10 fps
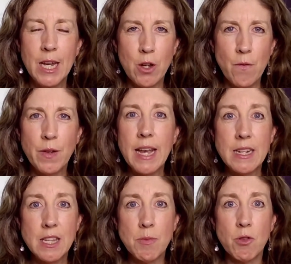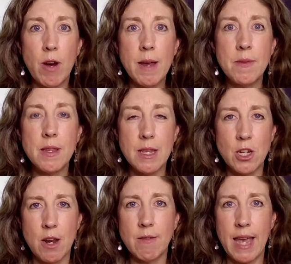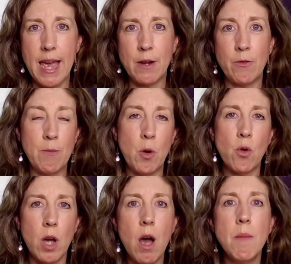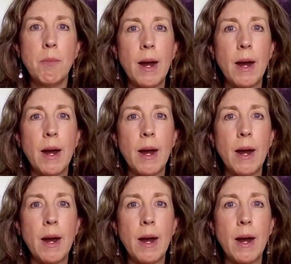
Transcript: Don't forget to subscribe to This Child Can for more calm,